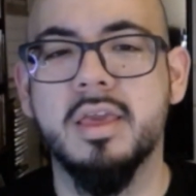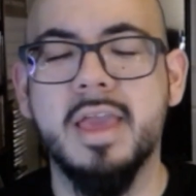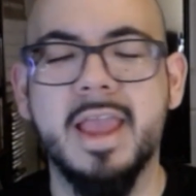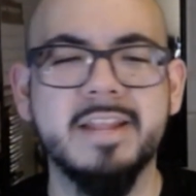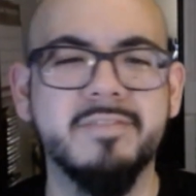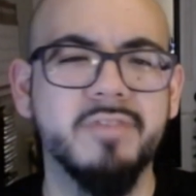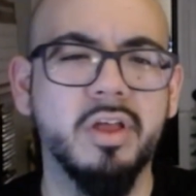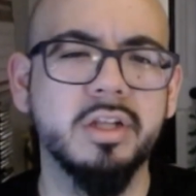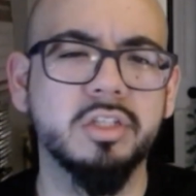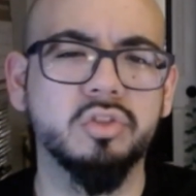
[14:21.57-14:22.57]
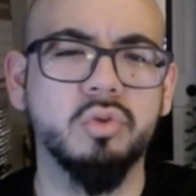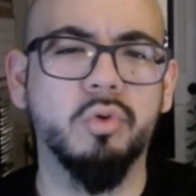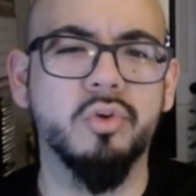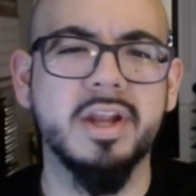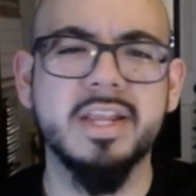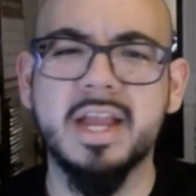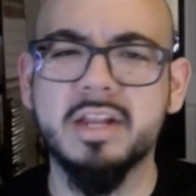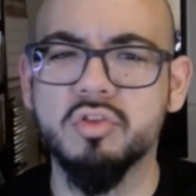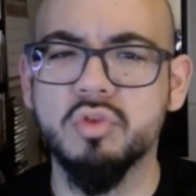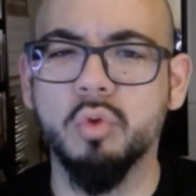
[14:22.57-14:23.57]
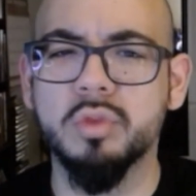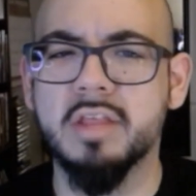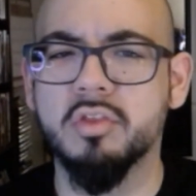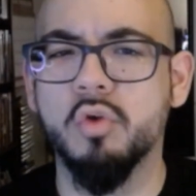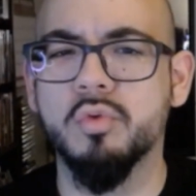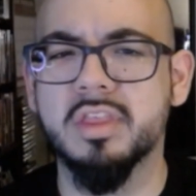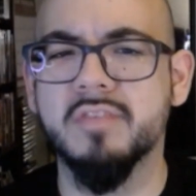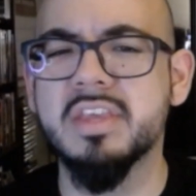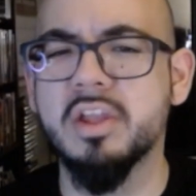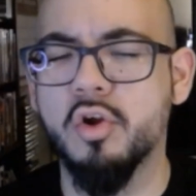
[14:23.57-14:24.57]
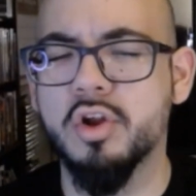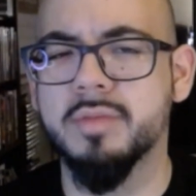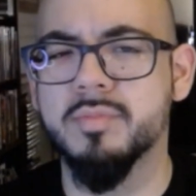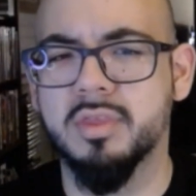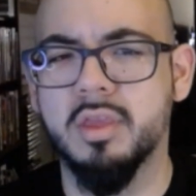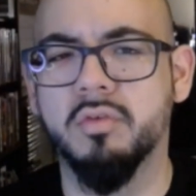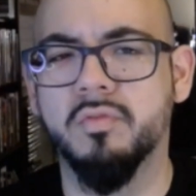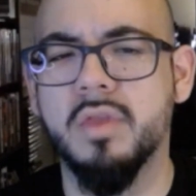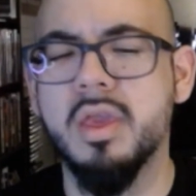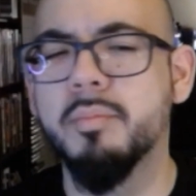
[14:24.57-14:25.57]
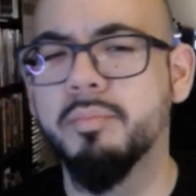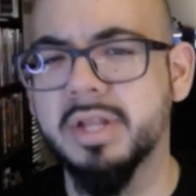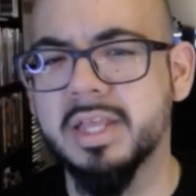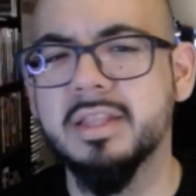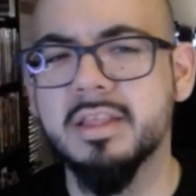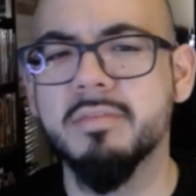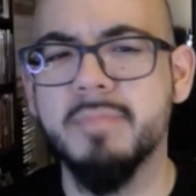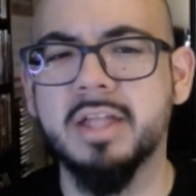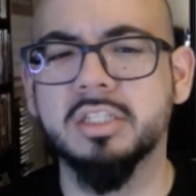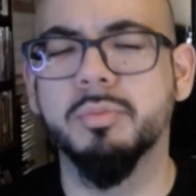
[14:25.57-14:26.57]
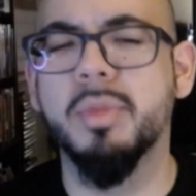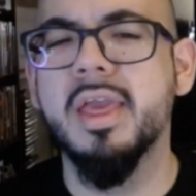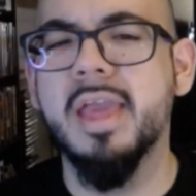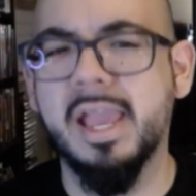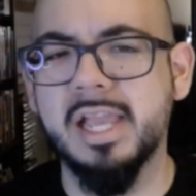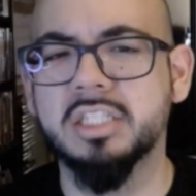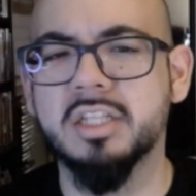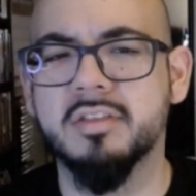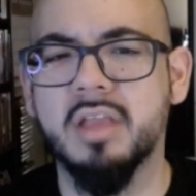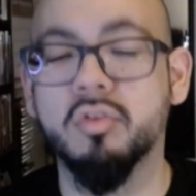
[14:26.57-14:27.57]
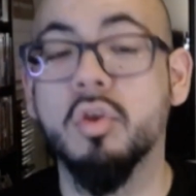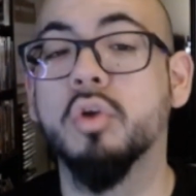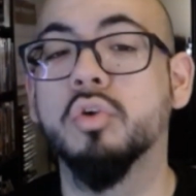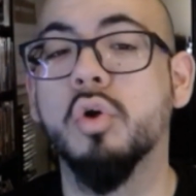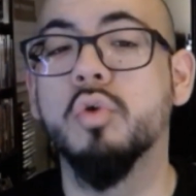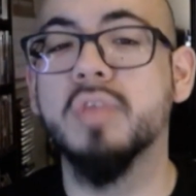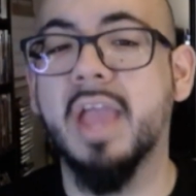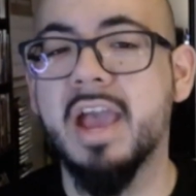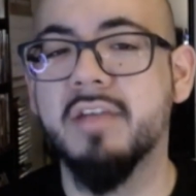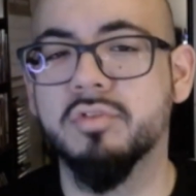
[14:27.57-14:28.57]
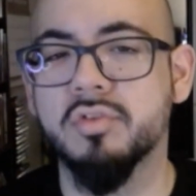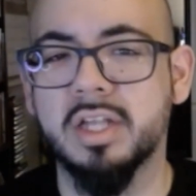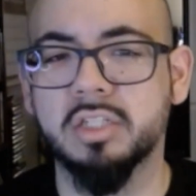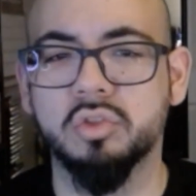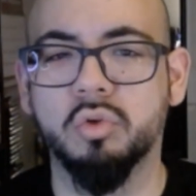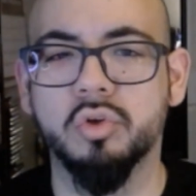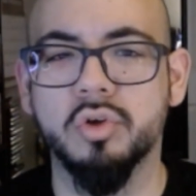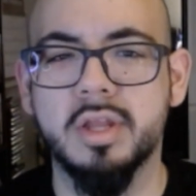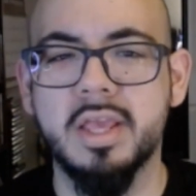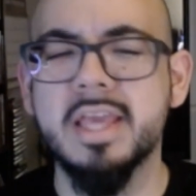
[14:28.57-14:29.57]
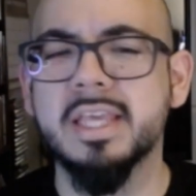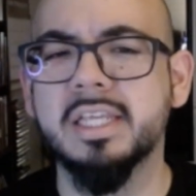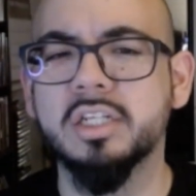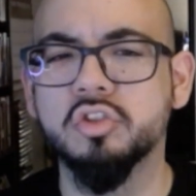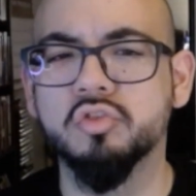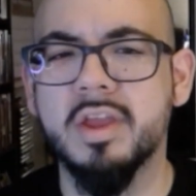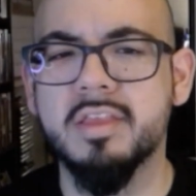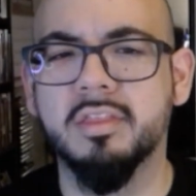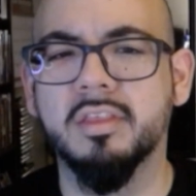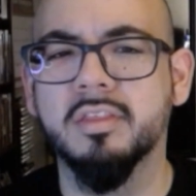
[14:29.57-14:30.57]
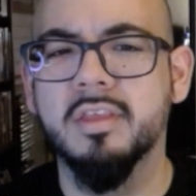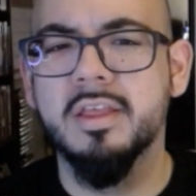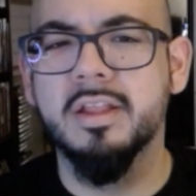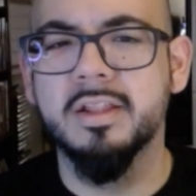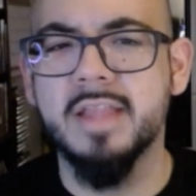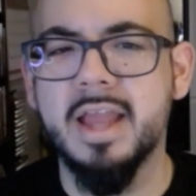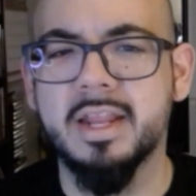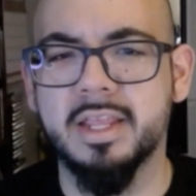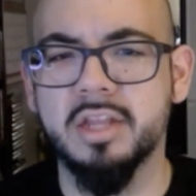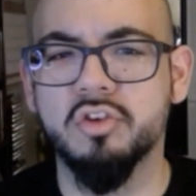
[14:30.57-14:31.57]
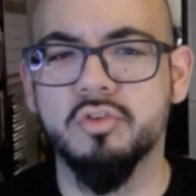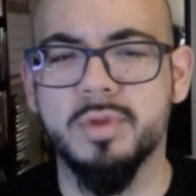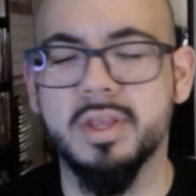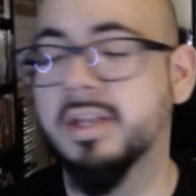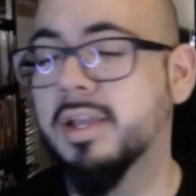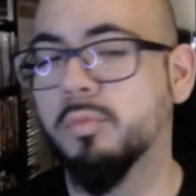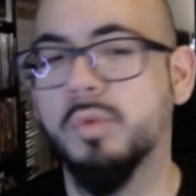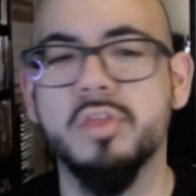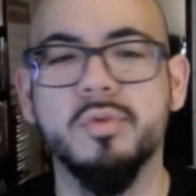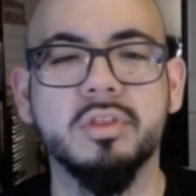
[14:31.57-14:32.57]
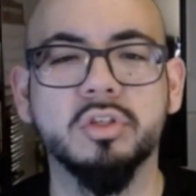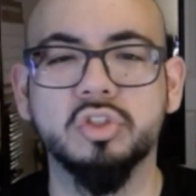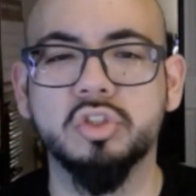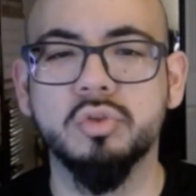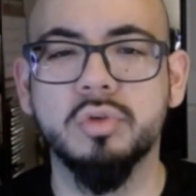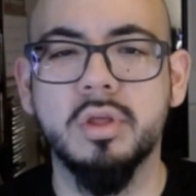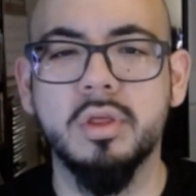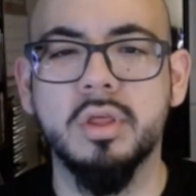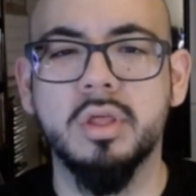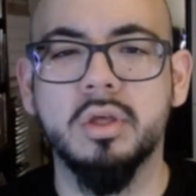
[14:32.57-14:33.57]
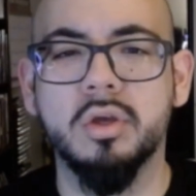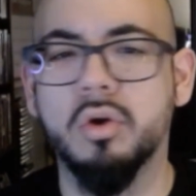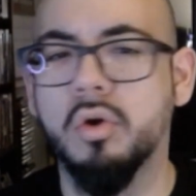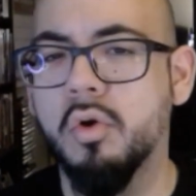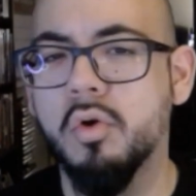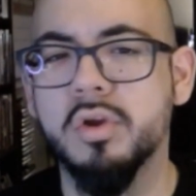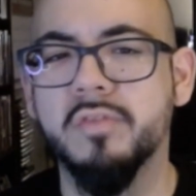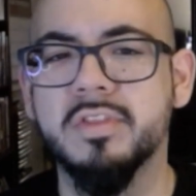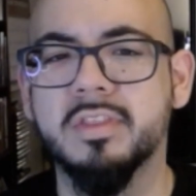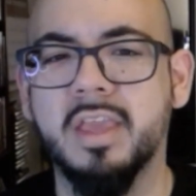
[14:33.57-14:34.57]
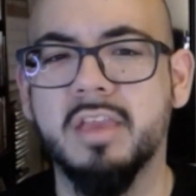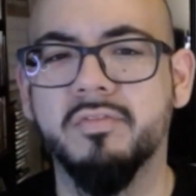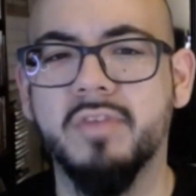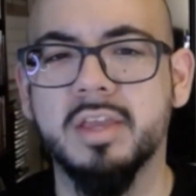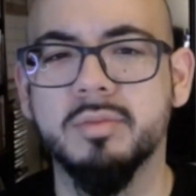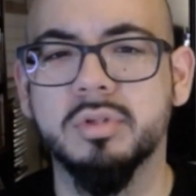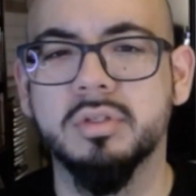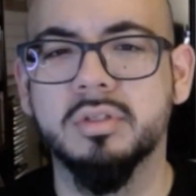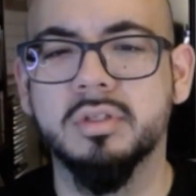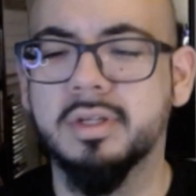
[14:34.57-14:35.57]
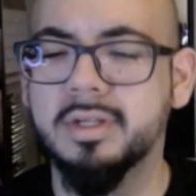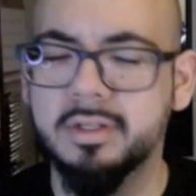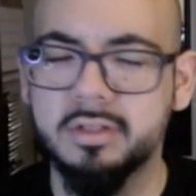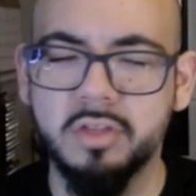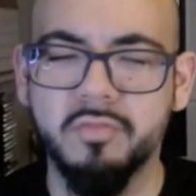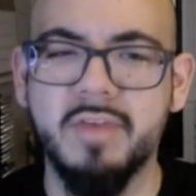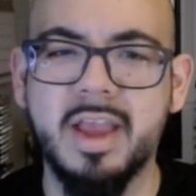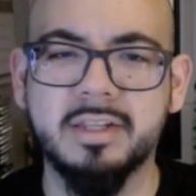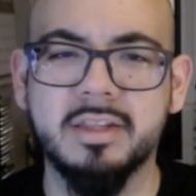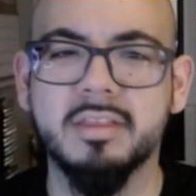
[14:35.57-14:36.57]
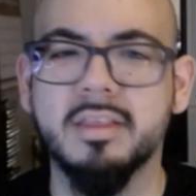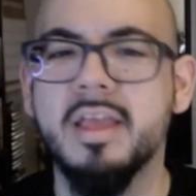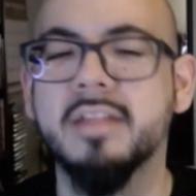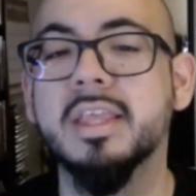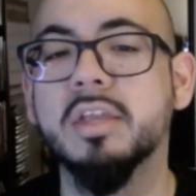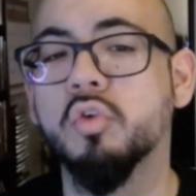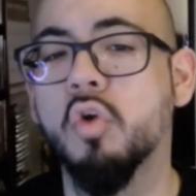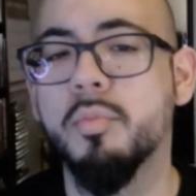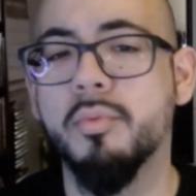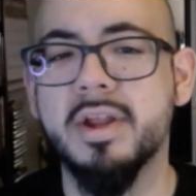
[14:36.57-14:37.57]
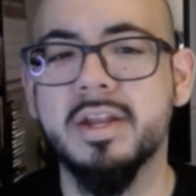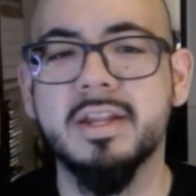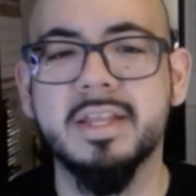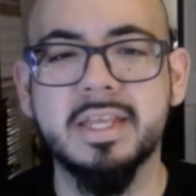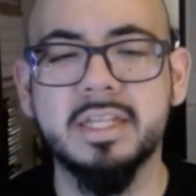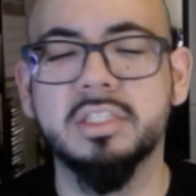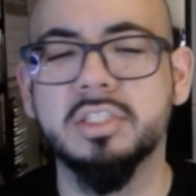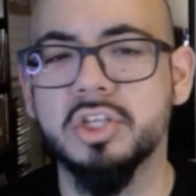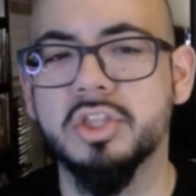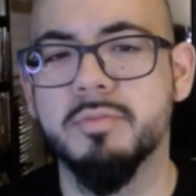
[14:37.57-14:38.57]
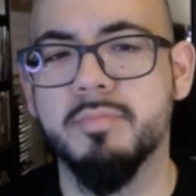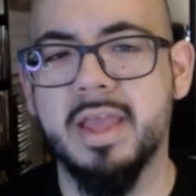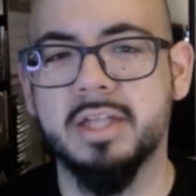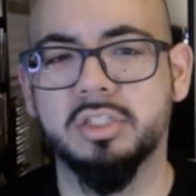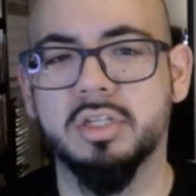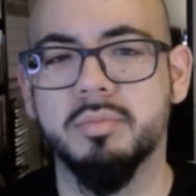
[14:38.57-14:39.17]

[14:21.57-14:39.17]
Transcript: And he fell on his shoulder and he kind of sold it as always if he hurt himself. But in this matchup, AJ Styles goes after that shoulder. He addresses that injury. Again, whether it's a shoot or if it's kayfabe, the fact is they incorporated it into the matchup.